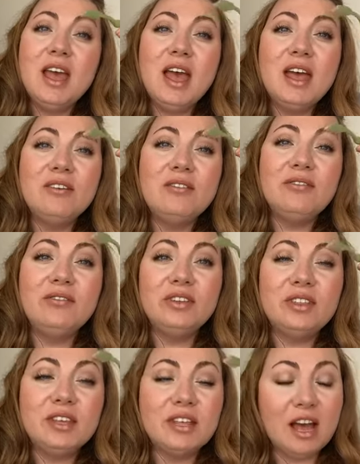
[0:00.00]

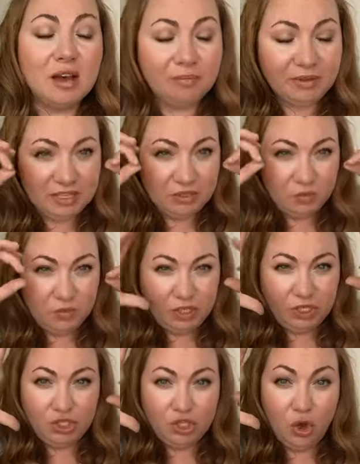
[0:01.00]
everything up because we
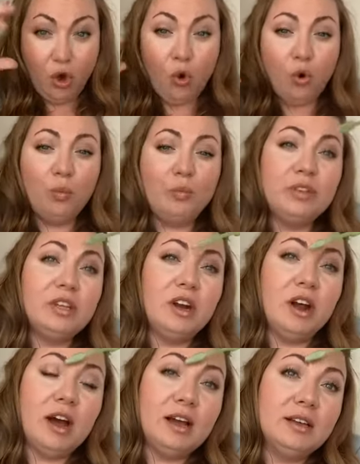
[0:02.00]
need to open
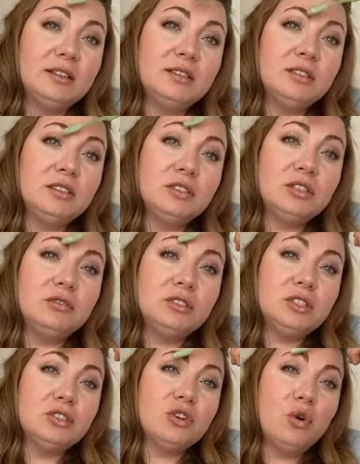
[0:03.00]
our eyes. So
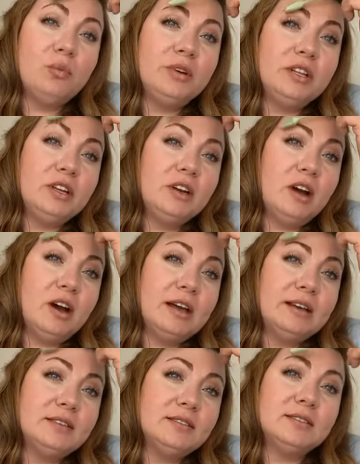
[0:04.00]
just opening our
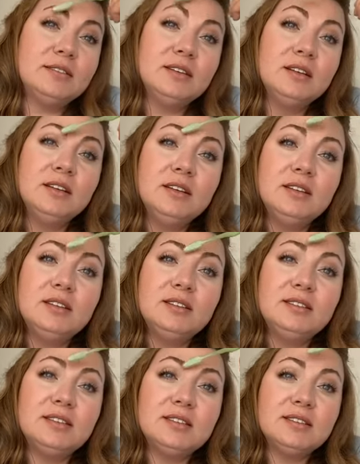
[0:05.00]
eyes
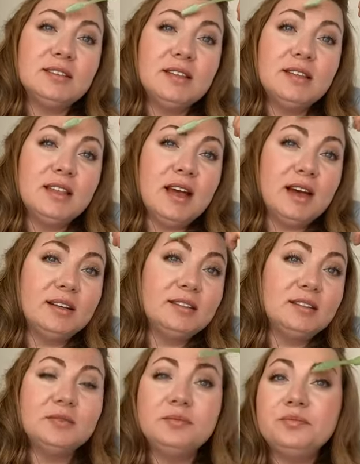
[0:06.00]
just like that.